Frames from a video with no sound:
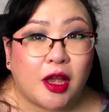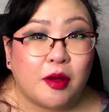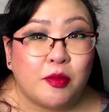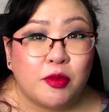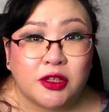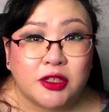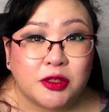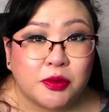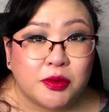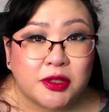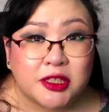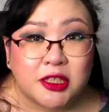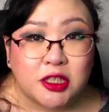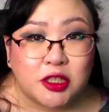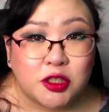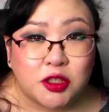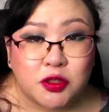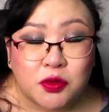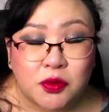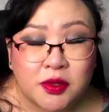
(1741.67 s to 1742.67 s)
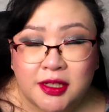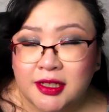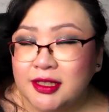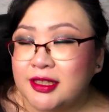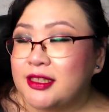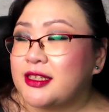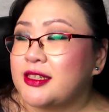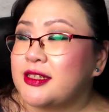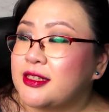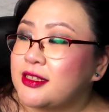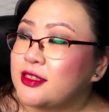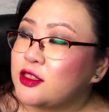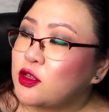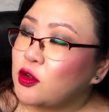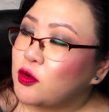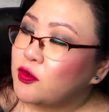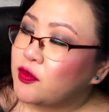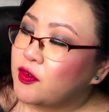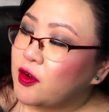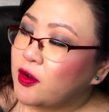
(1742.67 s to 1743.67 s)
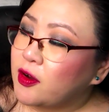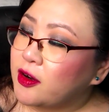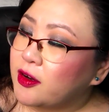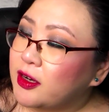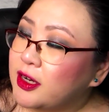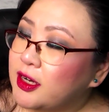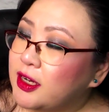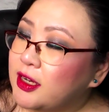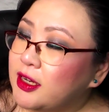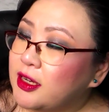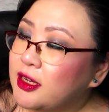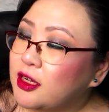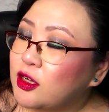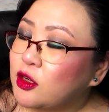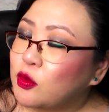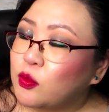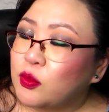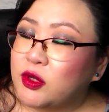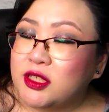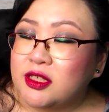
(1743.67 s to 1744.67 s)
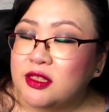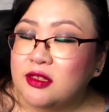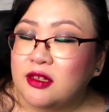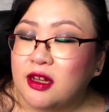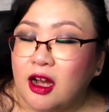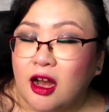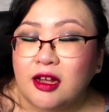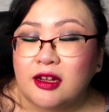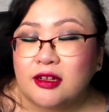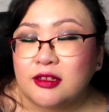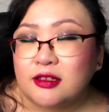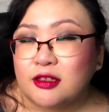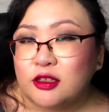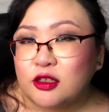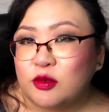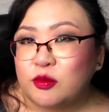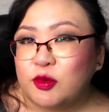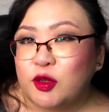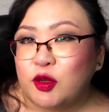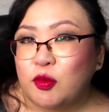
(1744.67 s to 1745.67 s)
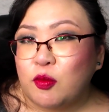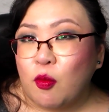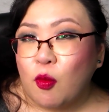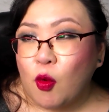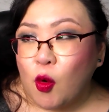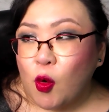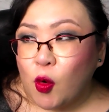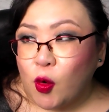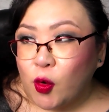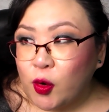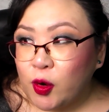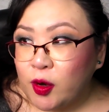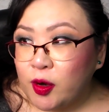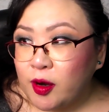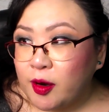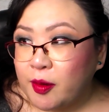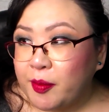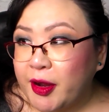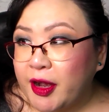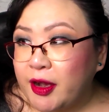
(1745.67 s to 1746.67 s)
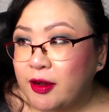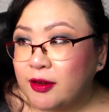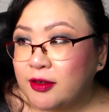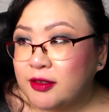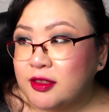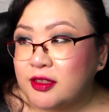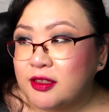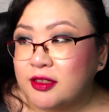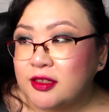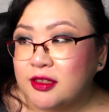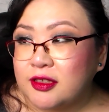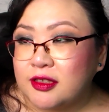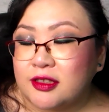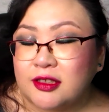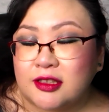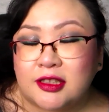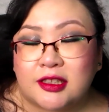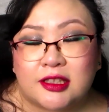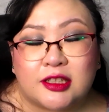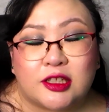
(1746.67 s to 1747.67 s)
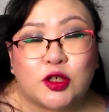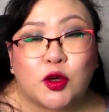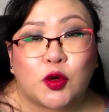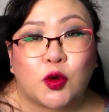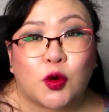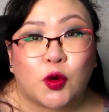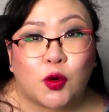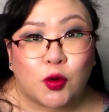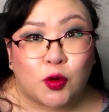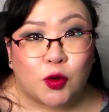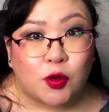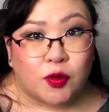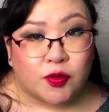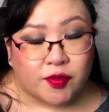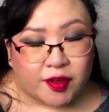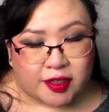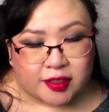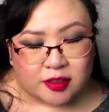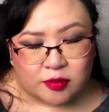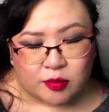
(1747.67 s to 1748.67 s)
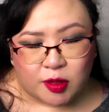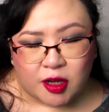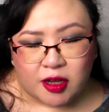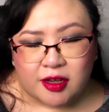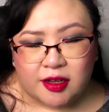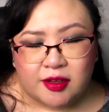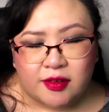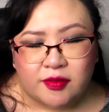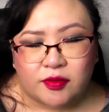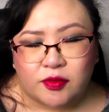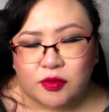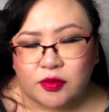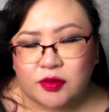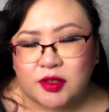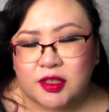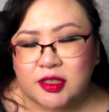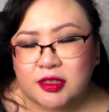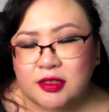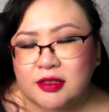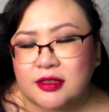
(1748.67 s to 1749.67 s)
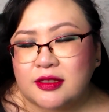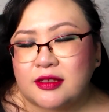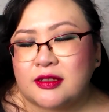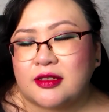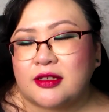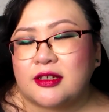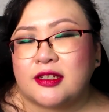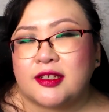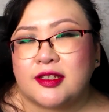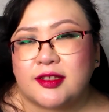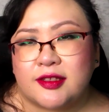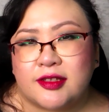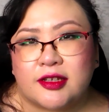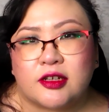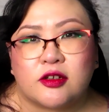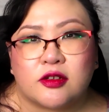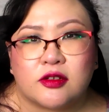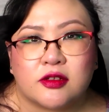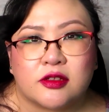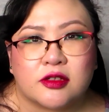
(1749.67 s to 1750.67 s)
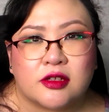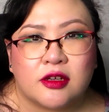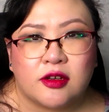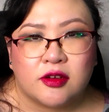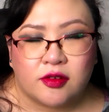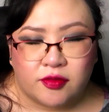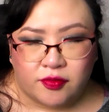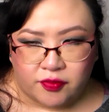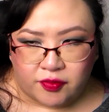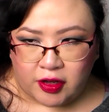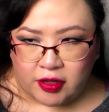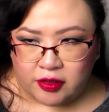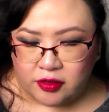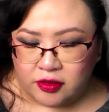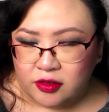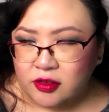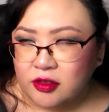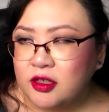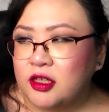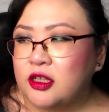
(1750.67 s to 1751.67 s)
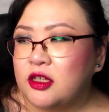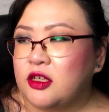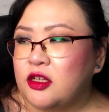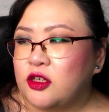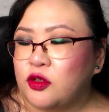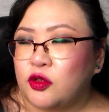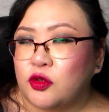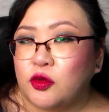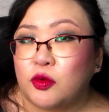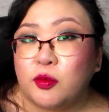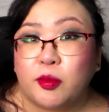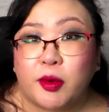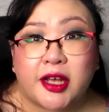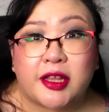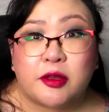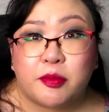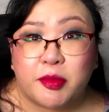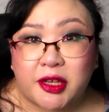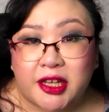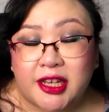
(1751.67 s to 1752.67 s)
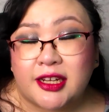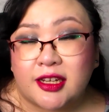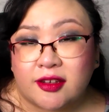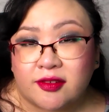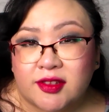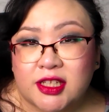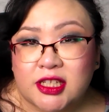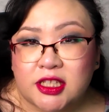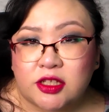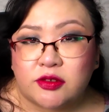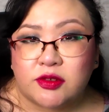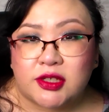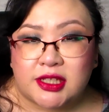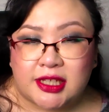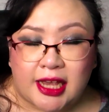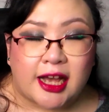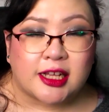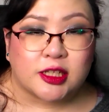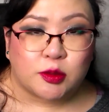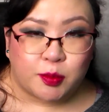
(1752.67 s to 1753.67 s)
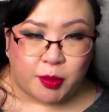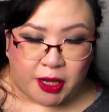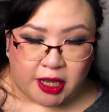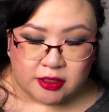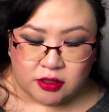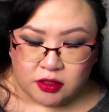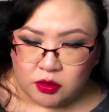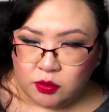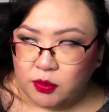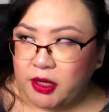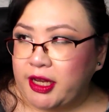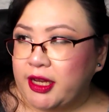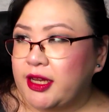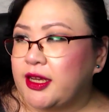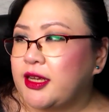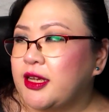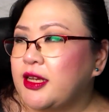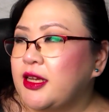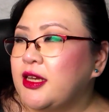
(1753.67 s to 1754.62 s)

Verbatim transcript: I'm really, really enjoying this so far. Uh, we got a little bit more about the Earl Phantomhive, who is uh, Ciel's father, who by the beginning of the series has passed away.